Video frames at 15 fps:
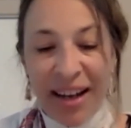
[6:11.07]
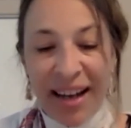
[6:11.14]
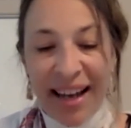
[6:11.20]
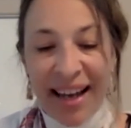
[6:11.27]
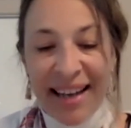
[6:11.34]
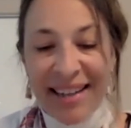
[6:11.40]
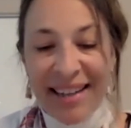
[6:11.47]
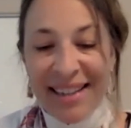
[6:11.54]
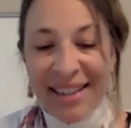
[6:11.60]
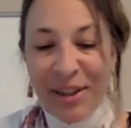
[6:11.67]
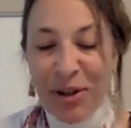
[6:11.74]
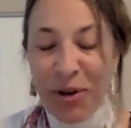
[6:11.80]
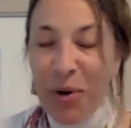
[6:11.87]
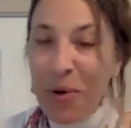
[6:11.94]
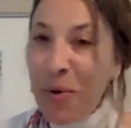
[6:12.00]
And you
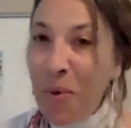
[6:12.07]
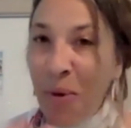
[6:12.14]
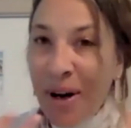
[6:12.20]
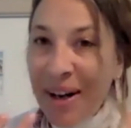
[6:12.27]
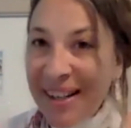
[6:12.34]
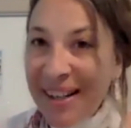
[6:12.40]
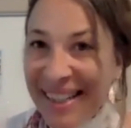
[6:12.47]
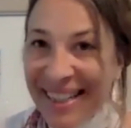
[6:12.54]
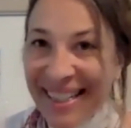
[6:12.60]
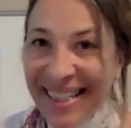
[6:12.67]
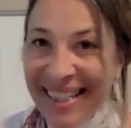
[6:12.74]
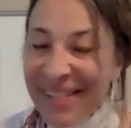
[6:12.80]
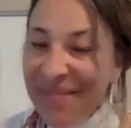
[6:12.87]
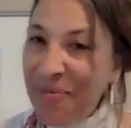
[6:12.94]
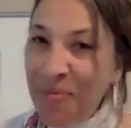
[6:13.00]
know, what
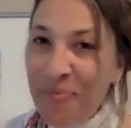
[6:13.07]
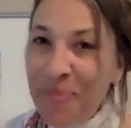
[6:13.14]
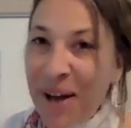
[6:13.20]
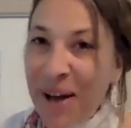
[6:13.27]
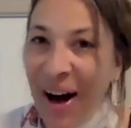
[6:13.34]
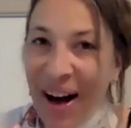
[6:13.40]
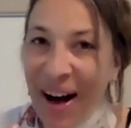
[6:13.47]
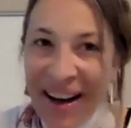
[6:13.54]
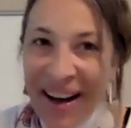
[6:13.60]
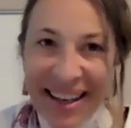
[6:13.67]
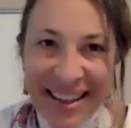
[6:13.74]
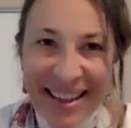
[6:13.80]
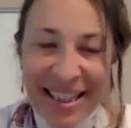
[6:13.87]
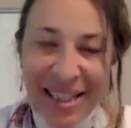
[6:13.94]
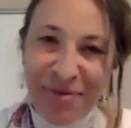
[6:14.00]
is
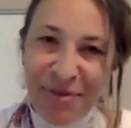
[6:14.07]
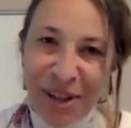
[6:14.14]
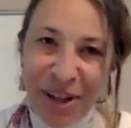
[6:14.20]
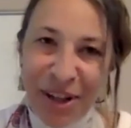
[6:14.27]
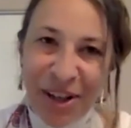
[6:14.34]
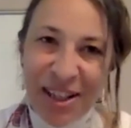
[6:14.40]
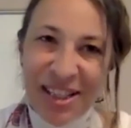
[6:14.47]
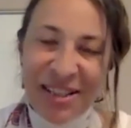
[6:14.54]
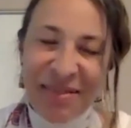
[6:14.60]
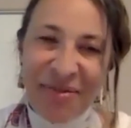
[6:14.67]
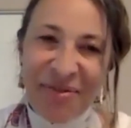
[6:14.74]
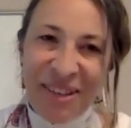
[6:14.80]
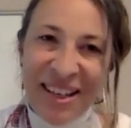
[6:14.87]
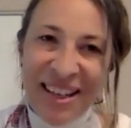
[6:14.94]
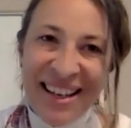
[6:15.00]
behind this
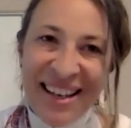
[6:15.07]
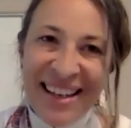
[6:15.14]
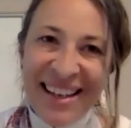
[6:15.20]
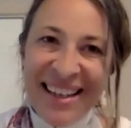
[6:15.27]
philosophy